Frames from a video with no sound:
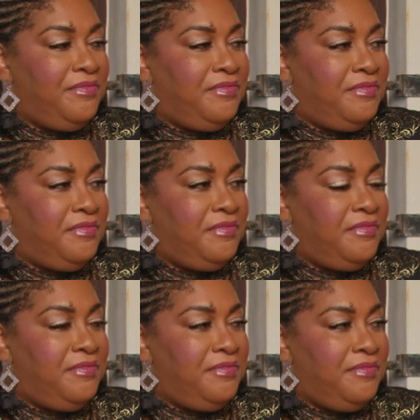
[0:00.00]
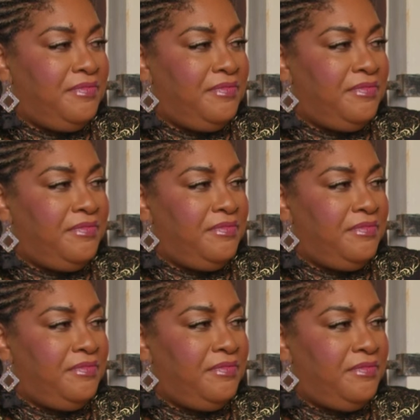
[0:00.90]

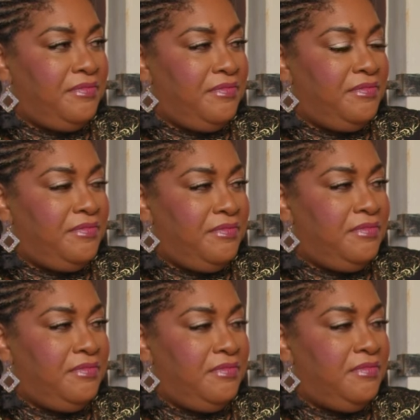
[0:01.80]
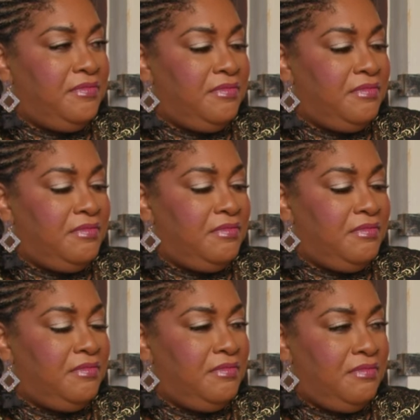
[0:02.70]

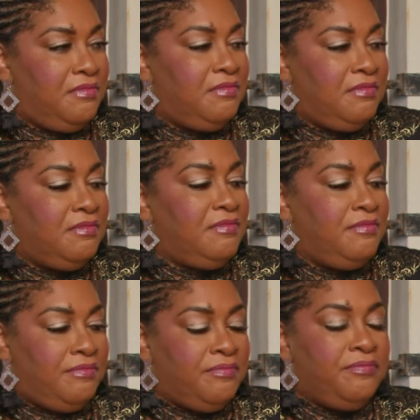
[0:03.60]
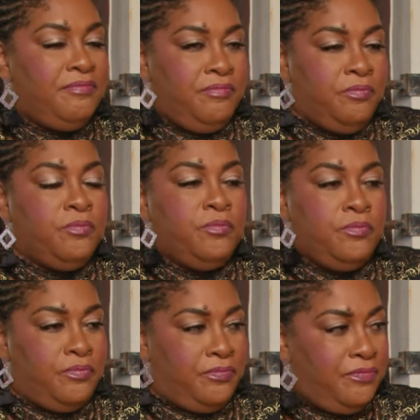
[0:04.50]

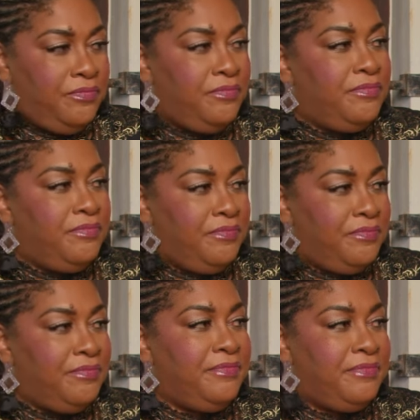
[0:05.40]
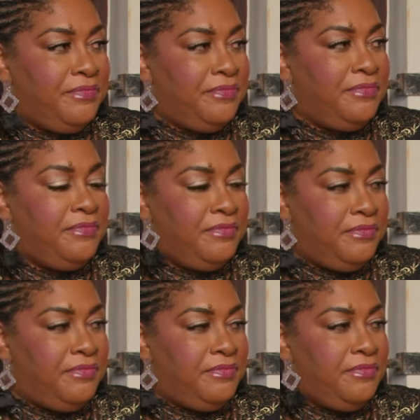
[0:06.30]
No words are spoken by the person on screen.